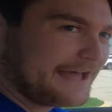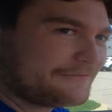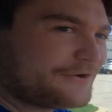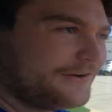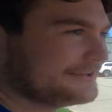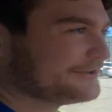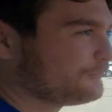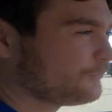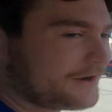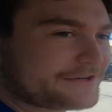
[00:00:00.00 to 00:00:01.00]
have no idea
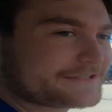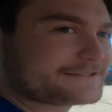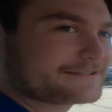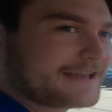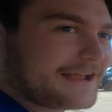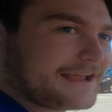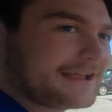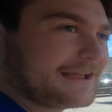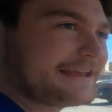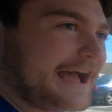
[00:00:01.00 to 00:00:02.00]
where
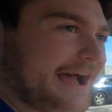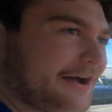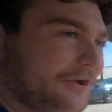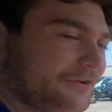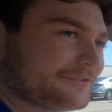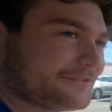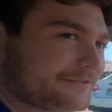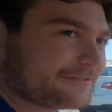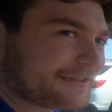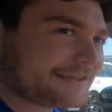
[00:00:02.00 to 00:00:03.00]
and how
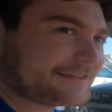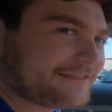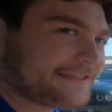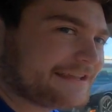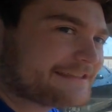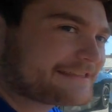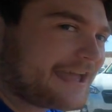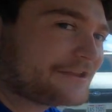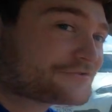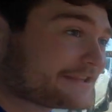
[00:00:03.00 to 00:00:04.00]
to get to the east
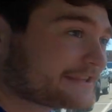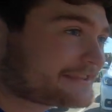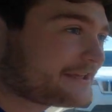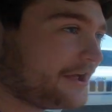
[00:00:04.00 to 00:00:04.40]
entrance